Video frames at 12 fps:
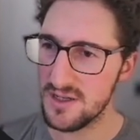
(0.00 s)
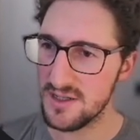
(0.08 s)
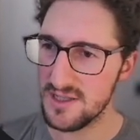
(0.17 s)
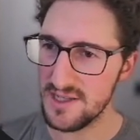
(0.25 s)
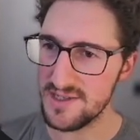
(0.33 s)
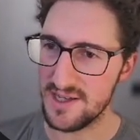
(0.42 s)

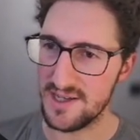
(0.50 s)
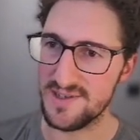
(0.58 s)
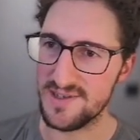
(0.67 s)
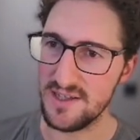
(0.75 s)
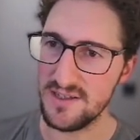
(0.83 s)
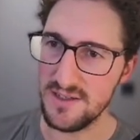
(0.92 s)
That's kind of
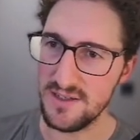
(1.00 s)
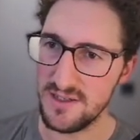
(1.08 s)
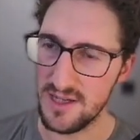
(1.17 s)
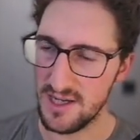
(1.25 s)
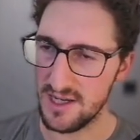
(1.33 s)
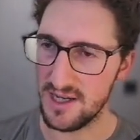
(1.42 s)
sad.
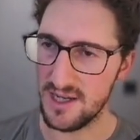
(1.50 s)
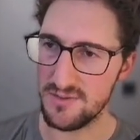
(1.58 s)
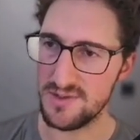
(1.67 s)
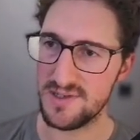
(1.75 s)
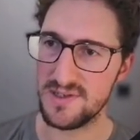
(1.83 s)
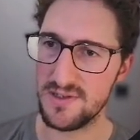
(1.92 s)
I
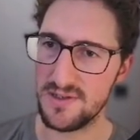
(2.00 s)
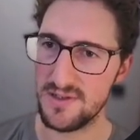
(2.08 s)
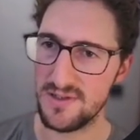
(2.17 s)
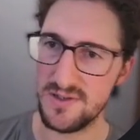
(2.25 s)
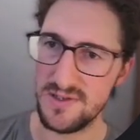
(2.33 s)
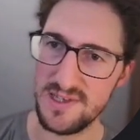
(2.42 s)
was
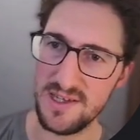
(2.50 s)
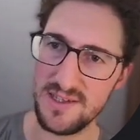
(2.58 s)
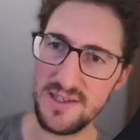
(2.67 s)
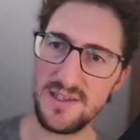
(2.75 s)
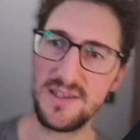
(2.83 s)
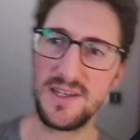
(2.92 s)

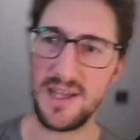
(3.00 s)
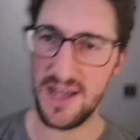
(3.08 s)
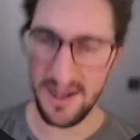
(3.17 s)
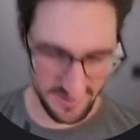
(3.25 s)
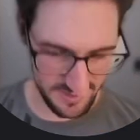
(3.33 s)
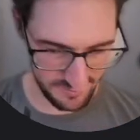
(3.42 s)
certain they
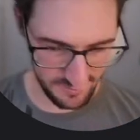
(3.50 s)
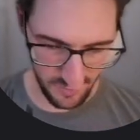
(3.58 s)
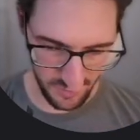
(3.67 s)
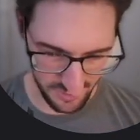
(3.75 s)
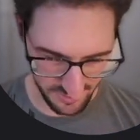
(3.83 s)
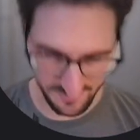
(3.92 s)
had
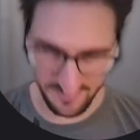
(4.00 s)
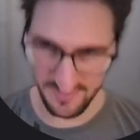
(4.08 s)
more